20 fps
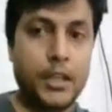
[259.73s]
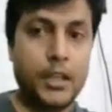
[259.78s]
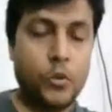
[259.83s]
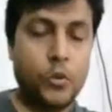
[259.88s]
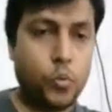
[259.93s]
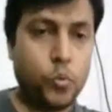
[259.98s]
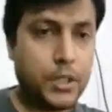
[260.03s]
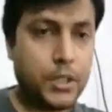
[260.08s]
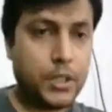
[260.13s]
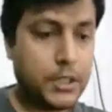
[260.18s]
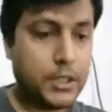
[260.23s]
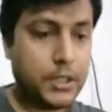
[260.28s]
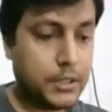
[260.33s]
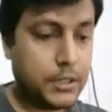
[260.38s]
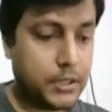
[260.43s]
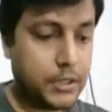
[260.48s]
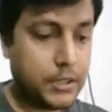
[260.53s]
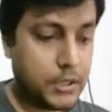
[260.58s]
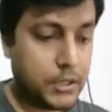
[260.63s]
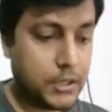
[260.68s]
what
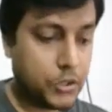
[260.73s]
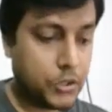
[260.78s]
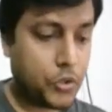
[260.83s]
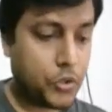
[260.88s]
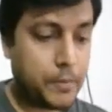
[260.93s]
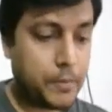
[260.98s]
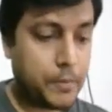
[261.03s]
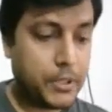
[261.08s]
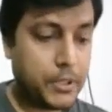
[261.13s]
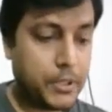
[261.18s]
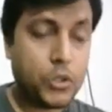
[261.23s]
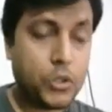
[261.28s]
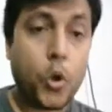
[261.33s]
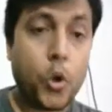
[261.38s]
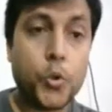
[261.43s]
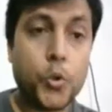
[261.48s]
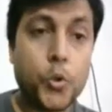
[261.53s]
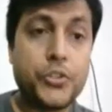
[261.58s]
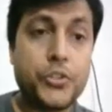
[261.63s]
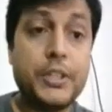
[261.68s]
Robert
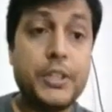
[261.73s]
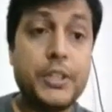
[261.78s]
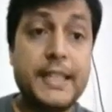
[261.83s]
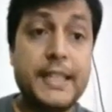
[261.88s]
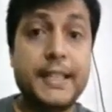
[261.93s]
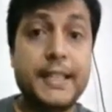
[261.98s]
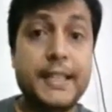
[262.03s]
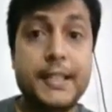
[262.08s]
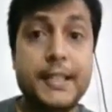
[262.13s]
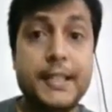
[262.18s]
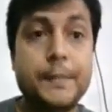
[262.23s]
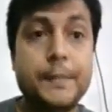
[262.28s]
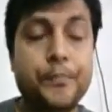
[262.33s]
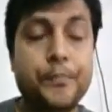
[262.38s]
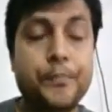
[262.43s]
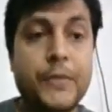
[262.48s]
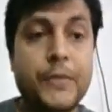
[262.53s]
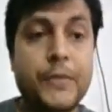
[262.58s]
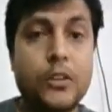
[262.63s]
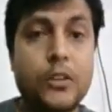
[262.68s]
Koch did
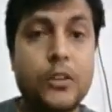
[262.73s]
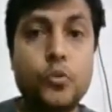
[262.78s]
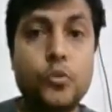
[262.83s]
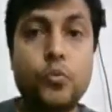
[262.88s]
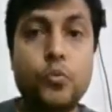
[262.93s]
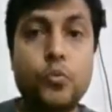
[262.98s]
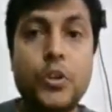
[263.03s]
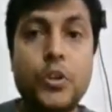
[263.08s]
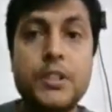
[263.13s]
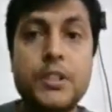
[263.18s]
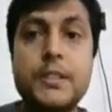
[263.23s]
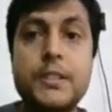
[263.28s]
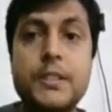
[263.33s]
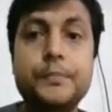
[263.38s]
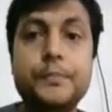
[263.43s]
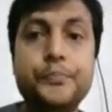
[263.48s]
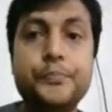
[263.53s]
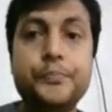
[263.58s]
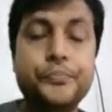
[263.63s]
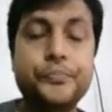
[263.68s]
was
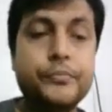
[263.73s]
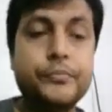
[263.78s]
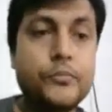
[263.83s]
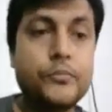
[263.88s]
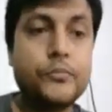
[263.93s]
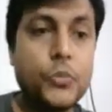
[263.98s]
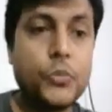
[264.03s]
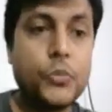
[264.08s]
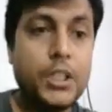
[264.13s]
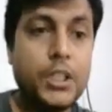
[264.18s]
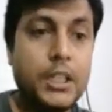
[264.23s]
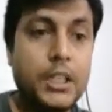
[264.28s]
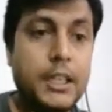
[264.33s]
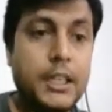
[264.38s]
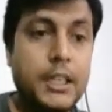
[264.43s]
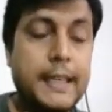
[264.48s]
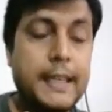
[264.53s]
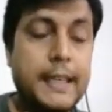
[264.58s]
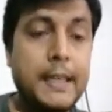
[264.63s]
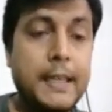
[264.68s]

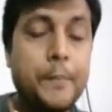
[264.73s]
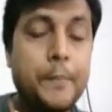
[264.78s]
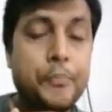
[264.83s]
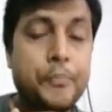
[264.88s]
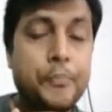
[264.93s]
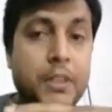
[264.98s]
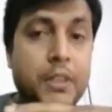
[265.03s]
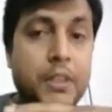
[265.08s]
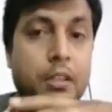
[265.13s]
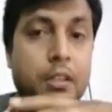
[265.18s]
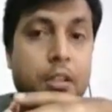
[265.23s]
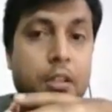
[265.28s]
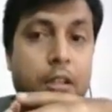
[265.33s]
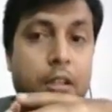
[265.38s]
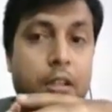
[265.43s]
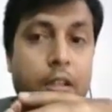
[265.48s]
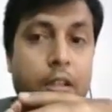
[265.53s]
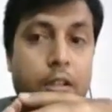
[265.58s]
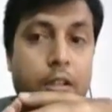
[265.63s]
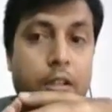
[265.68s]
he
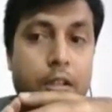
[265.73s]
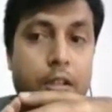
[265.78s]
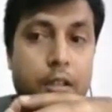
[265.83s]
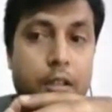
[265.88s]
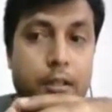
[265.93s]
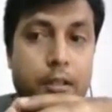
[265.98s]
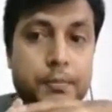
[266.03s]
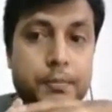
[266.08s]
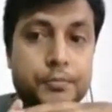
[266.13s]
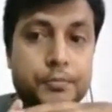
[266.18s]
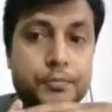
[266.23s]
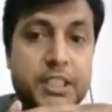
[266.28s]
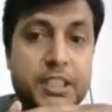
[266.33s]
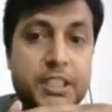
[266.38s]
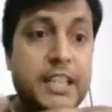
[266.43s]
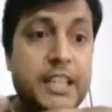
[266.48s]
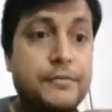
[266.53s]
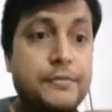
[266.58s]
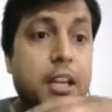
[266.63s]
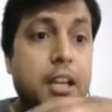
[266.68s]
uh,
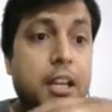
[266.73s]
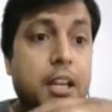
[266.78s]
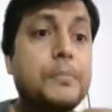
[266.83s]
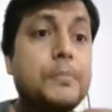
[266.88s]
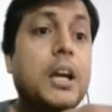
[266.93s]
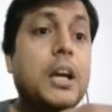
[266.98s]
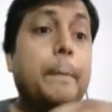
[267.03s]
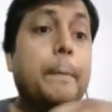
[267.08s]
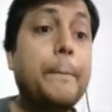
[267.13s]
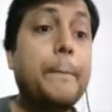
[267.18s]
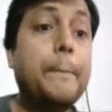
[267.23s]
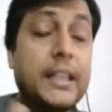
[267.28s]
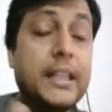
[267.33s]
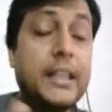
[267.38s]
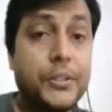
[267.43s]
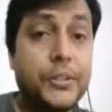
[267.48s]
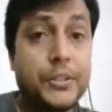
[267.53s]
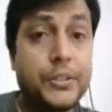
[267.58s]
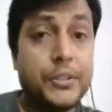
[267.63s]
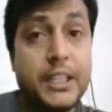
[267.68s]
developed a
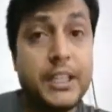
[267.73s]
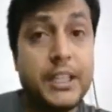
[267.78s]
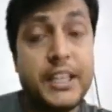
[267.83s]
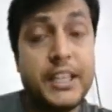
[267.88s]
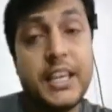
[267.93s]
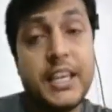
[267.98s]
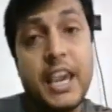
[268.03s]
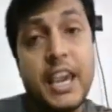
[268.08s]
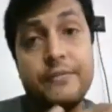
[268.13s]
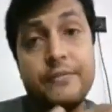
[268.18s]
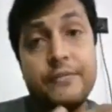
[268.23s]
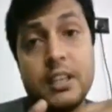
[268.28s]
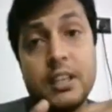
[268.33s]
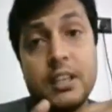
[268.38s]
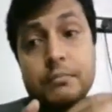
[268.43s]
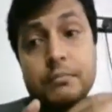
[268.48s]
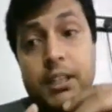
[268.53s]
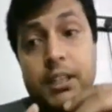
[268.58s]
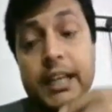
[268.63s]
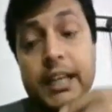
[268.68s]
method. He gave
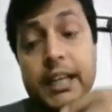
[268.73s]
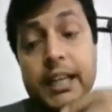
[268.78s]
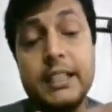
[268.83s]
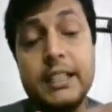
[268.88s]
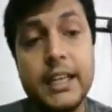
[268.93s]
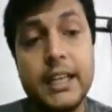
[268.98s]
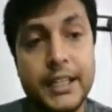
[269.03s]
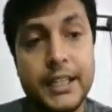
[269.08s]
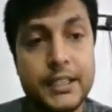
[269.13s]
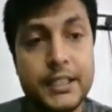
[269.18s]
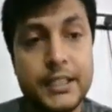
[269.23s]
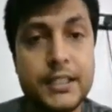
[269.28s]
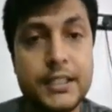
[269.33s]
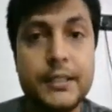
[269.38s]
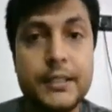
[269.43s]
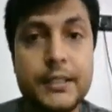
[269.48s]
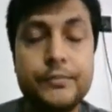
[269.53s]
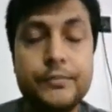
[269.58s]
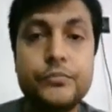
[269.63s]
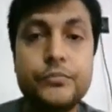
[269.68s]
some
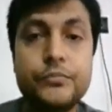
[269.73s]
guidelines